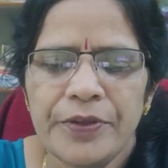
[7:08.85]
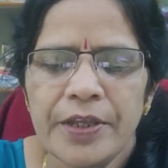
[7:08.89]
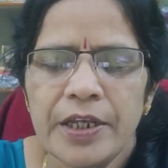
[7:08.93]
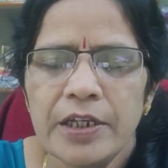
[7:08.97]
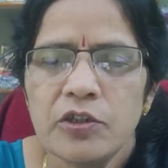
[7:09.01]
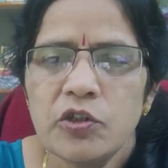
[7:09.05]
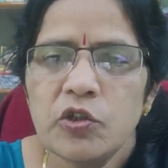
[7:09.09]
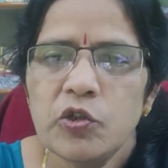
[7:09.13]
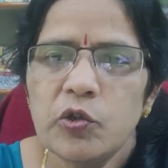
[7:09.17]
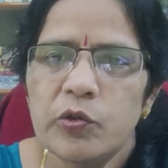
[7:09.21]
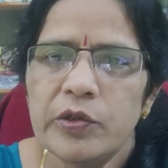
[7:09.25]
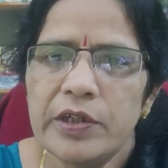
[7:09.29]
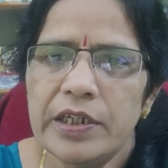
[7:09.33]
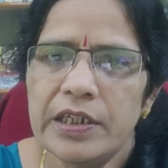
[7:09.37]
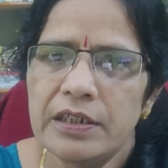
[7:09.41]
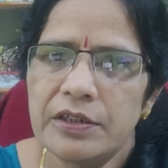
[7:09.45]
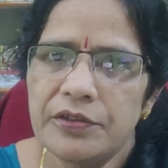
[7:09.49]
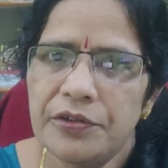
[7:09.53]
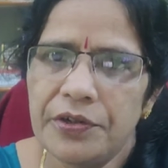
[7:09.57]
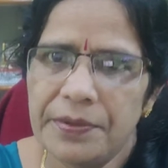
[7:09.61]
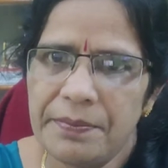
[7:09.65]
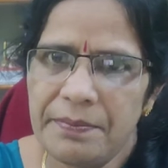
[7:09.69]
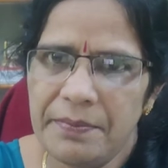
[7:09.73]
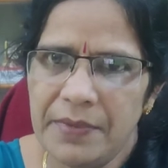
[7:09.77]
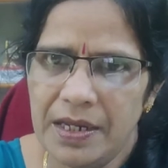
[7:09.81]
So it
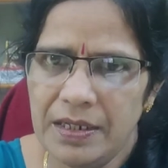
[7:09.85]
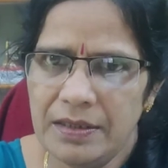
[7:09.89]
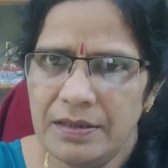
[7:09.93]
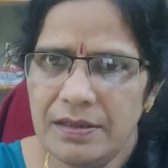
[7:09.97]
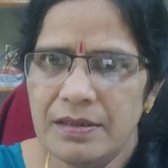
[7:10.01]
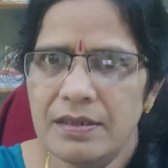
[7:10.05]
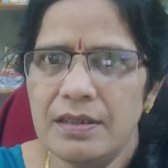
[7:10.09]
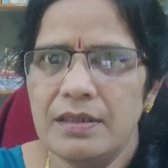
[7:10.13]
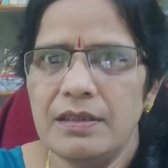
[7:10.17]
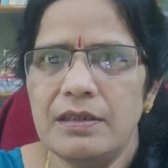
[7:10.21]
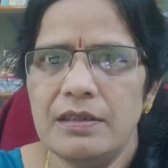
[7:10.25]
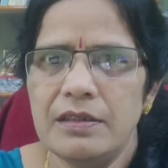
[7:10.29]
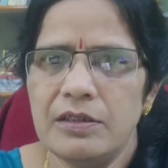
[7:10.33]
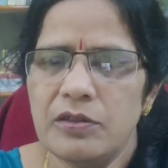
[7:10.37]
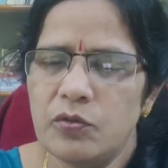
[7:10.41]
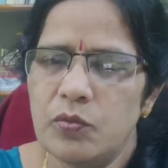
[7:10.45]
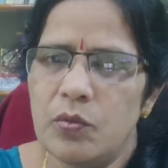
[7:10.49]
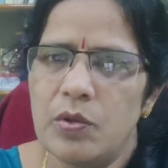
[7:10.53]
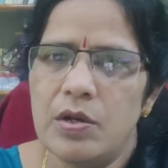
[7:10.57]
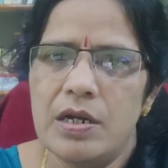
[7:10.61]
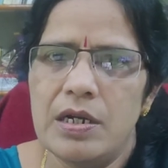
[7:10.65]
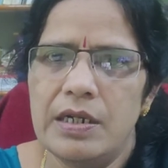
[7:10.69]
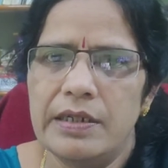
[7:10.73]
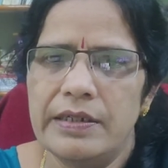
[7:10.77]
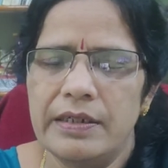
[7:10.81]
remains in this
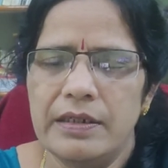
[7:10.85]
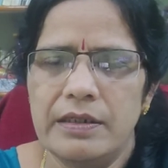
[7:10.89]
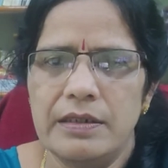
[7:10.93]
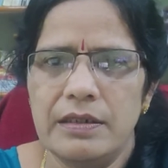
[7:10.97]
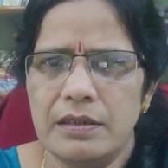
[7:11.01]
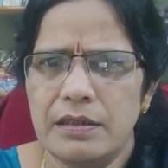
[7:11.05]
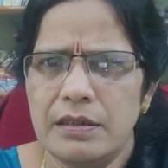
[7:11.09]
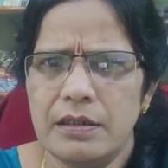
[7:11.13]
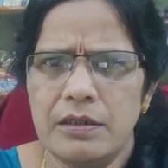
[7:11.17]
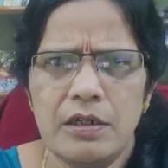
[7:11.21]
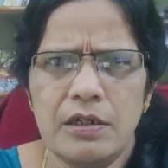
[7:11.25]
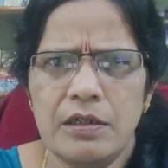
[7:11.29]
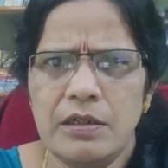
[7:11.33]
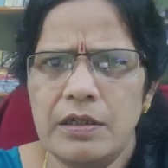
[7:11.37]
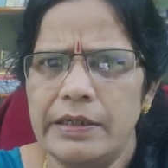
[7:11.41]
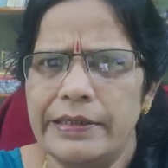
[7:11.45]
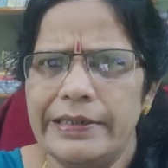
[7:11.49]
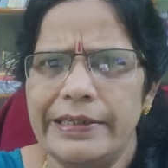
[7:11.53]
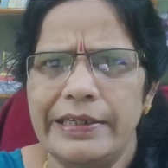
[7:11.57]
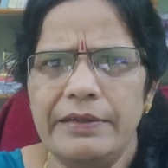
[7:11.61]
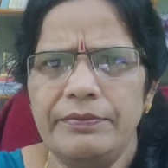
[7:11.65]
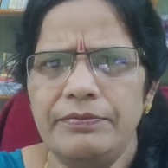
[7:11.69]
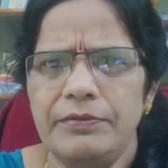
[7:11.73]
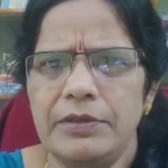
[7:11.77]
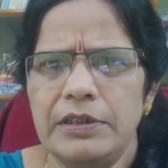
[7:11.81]
world, it does not
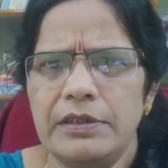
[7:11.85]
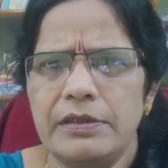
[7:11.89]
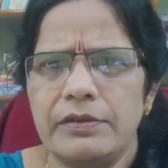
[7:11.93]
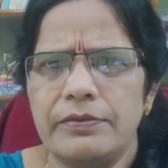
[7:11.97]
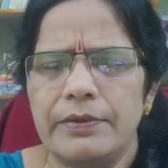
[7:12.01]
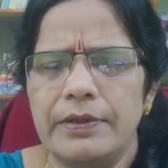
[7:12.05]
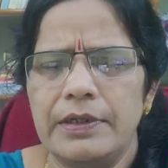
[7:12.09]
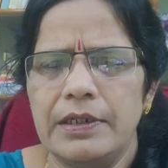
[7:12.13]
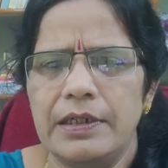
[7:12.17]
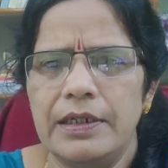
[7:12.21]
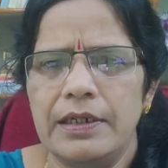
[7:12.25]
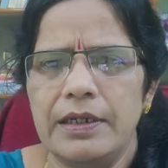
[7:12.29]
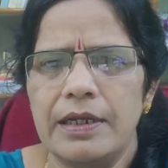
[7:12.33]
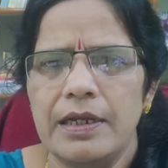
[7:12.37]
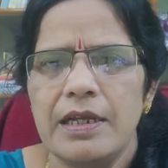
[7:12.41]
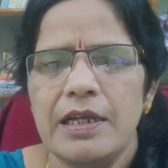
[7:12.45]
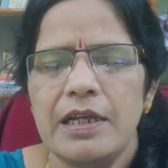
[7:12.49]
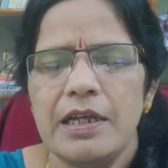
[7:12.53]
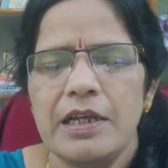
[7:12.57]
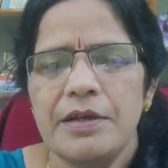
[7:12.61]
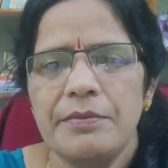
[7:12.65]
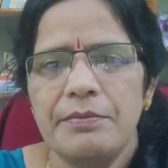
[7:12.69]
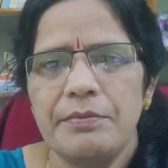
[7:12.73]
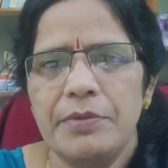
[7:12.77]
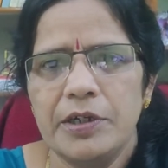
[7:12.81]
leave this world,
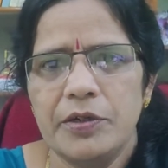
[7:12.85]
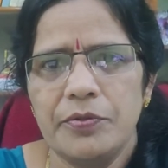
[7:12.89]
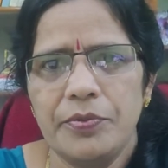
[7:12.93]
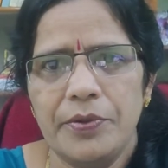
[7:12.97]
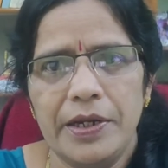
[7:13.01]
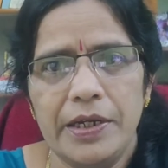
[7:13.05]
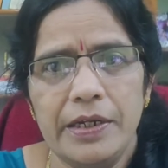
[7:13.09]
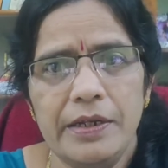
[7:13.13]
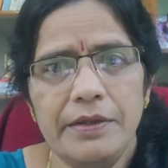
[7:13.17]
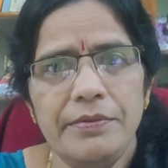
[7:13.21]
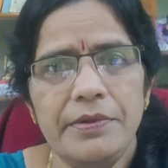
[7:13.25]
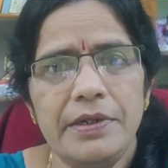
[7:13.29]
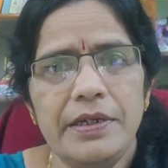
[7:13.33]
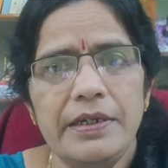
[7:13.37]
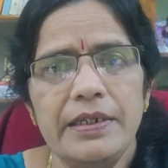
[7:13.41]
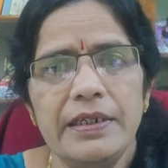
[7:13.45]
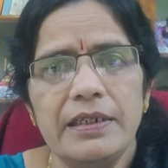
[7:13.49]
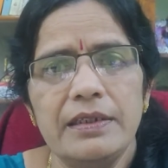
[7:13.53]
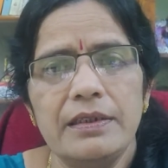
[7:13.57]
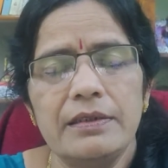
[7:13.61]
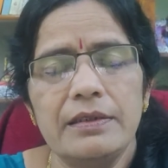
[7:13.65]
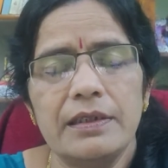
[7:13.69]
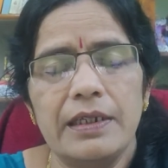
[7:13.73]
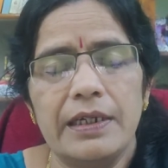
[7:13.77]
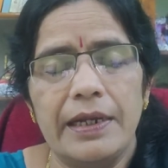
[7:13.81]
but whenever
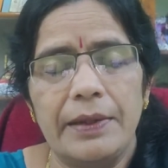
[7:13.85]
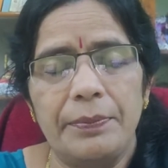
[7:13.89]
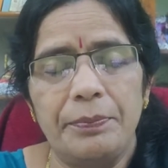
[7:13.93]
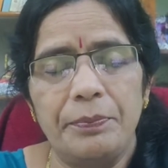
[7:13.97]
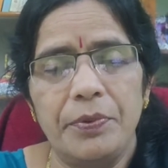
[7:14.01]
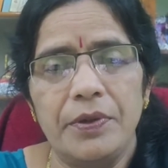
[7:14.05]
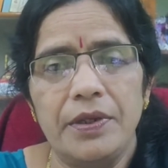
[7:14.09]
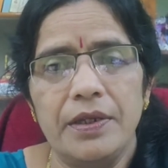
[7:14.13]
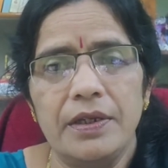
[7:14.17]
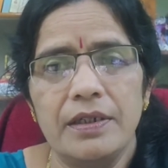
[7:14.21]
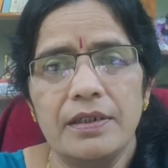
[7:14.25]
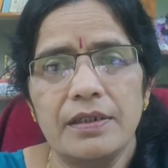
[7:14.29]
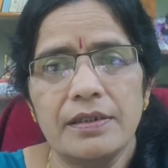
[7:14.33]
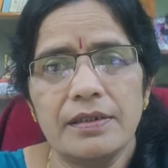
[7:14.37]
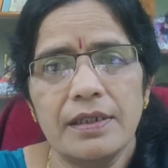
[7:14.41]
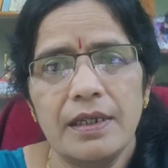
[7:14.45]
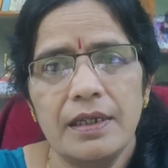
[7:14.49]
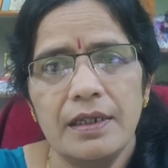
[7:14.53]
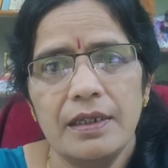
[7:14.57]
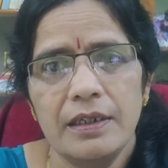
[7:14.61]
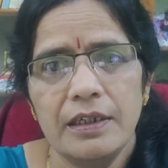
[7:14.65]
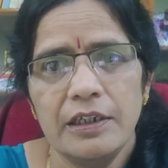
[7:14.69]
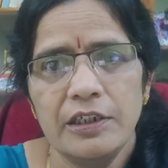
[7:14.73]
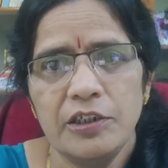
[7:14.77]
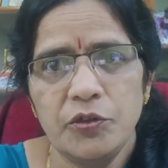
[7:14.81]
danger appears,
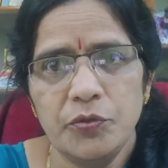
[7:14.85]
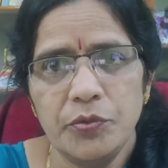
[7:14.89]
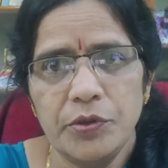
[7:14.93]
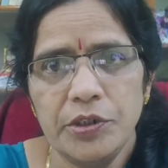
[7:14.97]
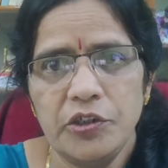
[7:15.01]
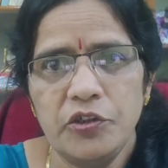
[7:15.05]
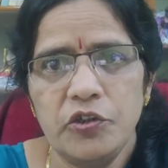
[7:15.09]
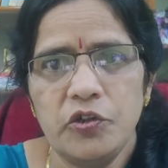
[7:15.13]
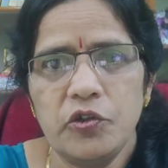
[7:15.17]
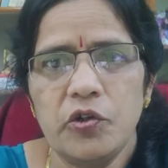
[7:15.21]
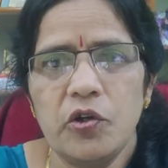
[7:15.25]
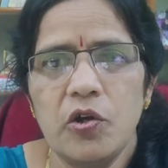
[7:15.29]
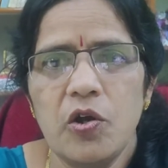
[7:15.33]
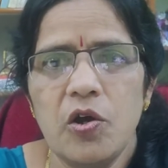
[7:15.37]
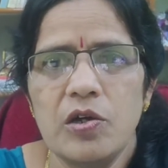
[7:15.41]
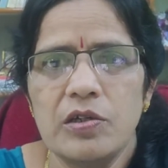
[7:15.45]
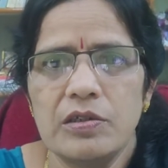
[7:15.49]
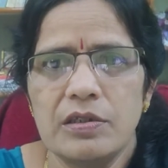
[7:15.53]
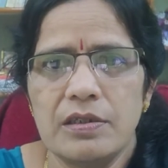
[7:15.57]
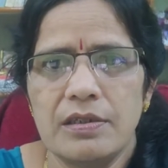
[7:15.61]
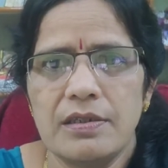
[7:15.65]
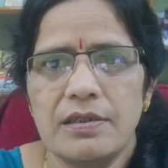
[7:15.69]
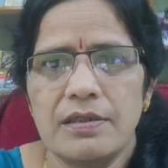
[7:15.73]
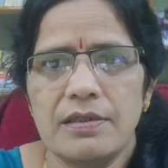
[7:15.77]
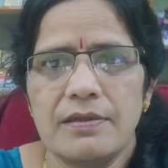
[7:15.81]
it
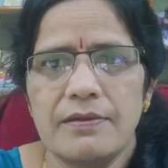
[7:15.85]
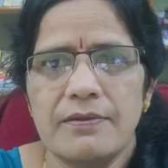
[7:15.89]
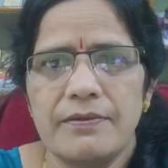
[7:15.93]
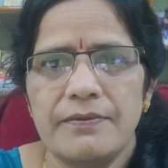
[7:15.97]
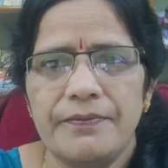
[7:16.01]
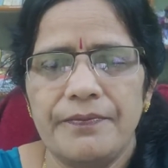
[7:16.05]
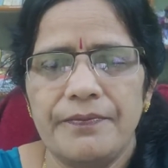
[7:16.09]
withdraws.